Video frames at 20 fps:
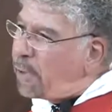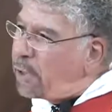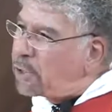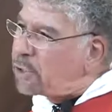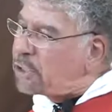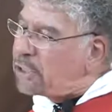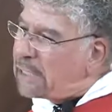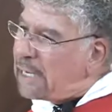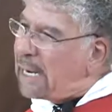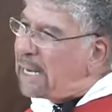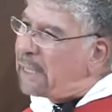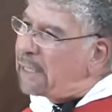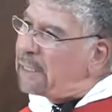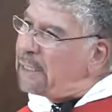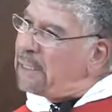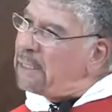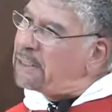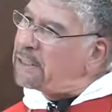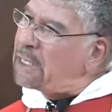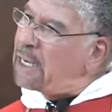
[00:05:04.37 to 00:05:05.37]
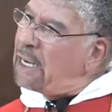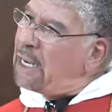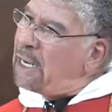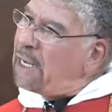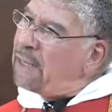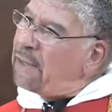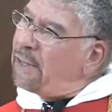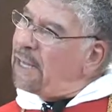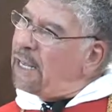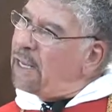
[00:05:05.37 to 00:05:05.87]
personalities
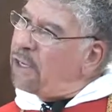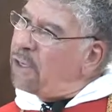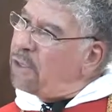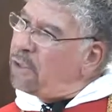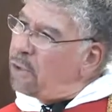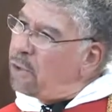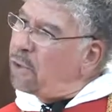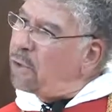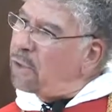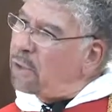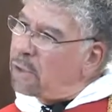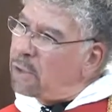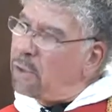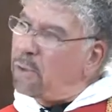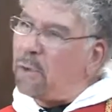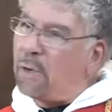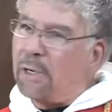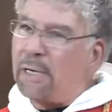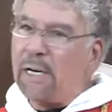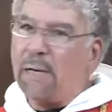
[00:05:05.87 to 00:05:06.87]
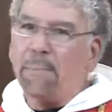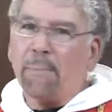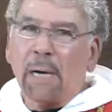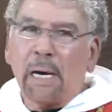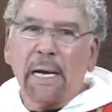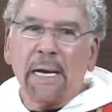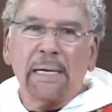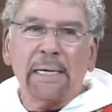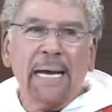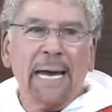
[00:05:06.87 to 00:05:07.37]
that your Lord and
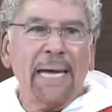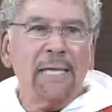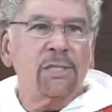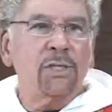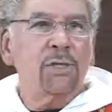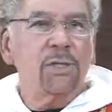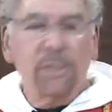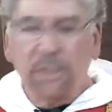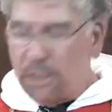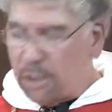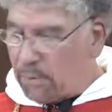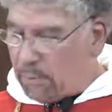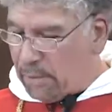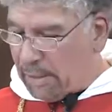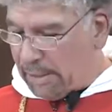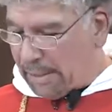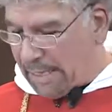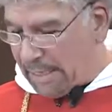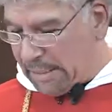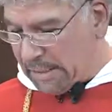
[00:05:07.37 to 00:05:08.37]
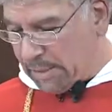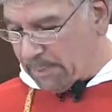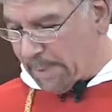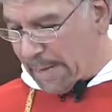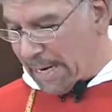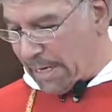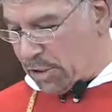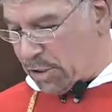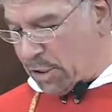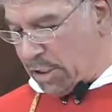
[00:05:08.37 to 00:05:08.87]
mine had to deal with at his
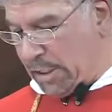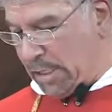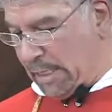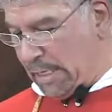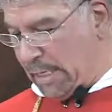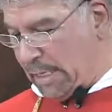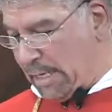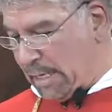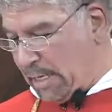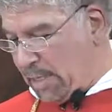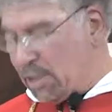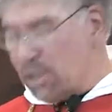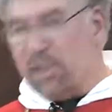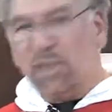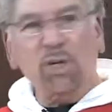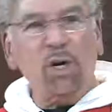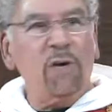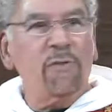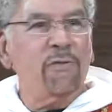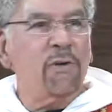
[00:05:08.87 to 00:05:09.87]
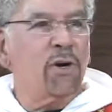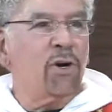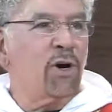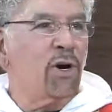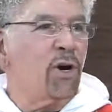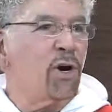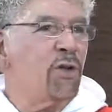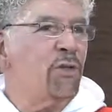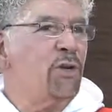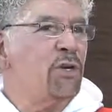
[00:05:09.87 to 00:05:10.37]
passion. The servant
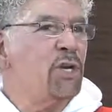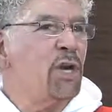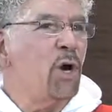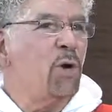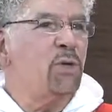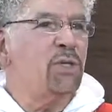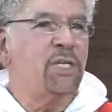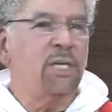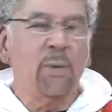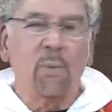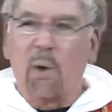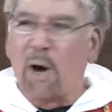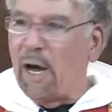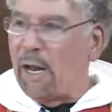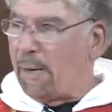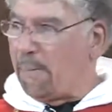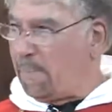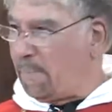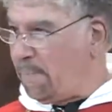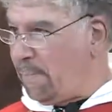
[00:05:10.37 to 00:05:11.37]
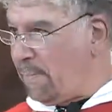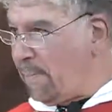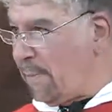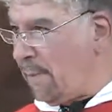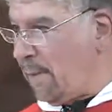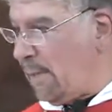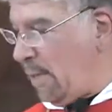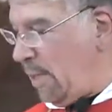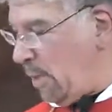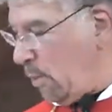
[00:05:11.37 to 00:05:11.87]
girl, the nosy one,
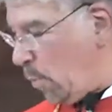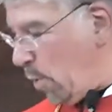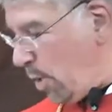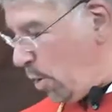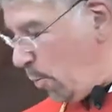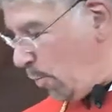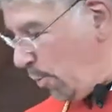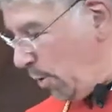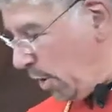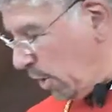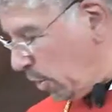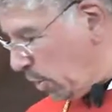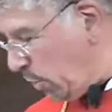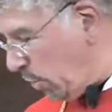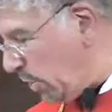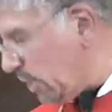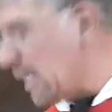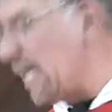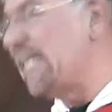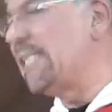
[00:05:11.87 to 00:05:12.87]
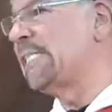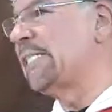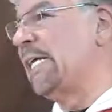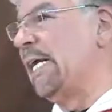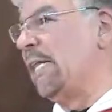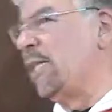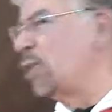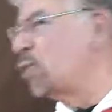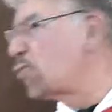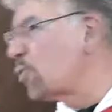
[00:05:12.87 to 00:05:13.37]
the one who put her two cents
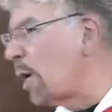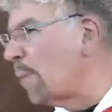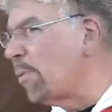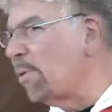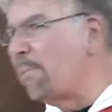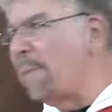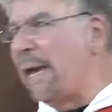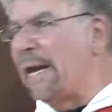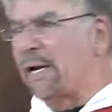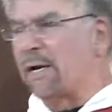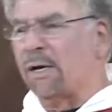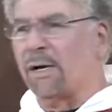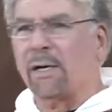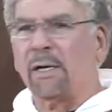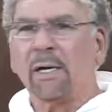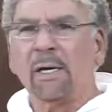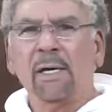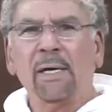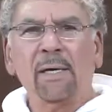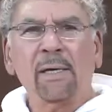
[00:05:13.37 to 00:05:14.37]
in, the troublemaker.